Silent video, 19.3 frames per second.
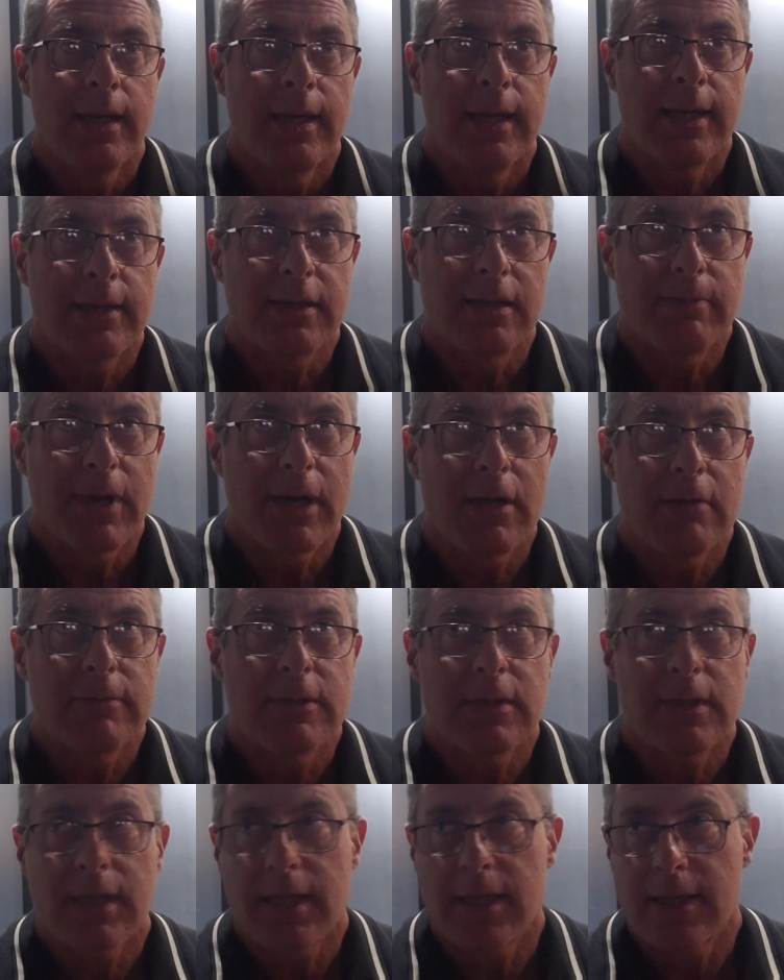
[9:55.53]
at the
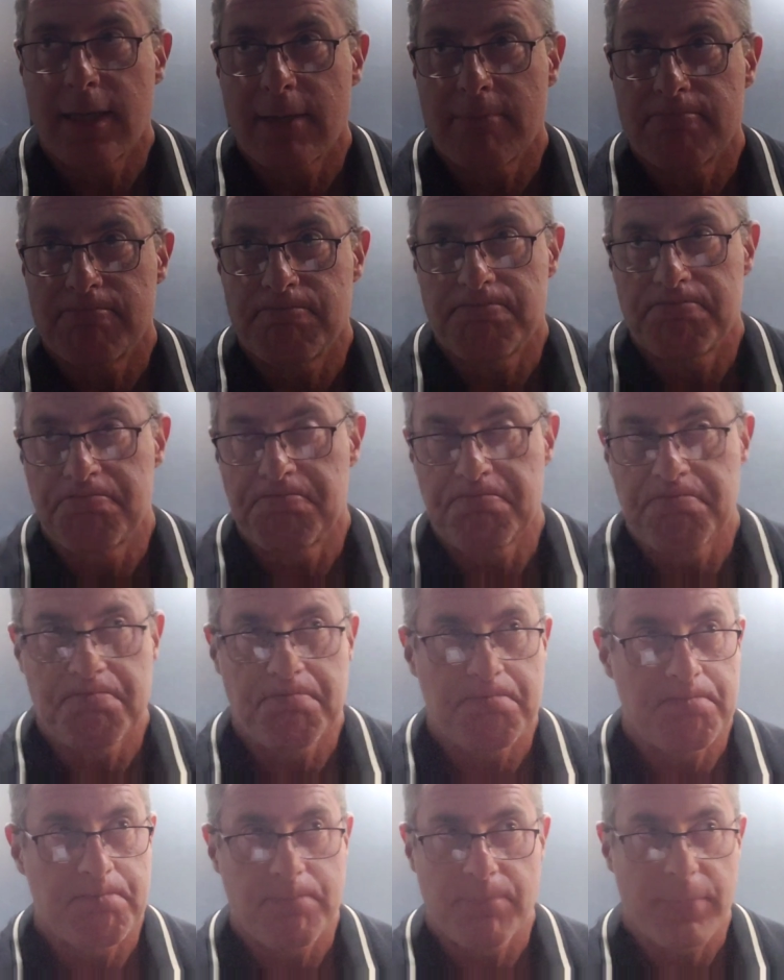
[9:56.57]
moment, um,
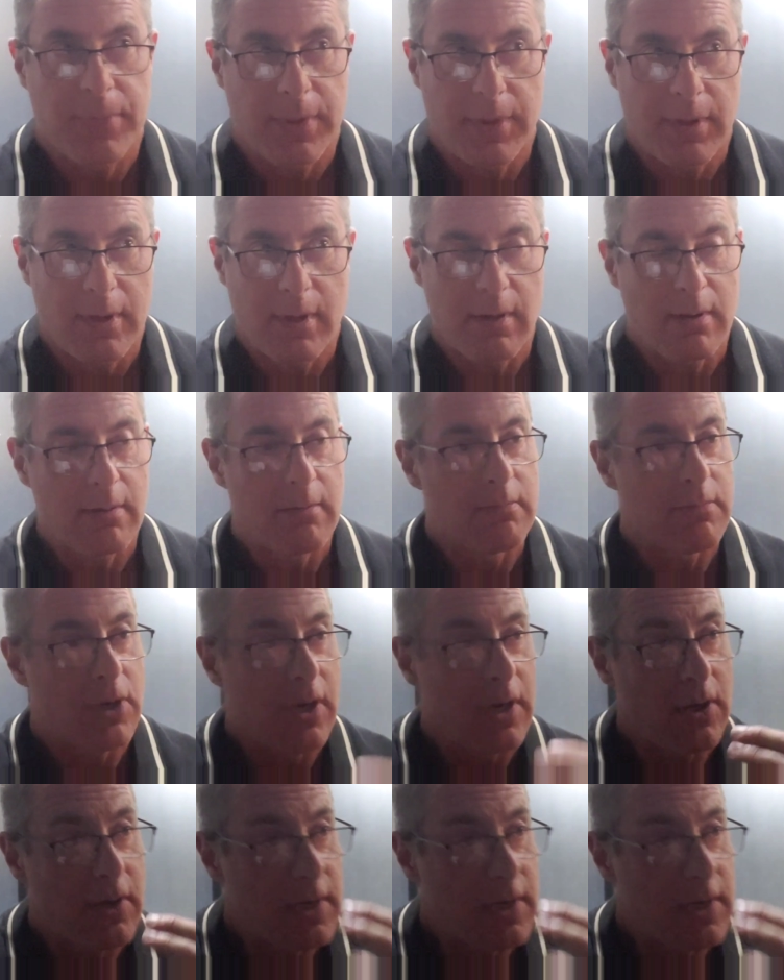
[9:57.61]
my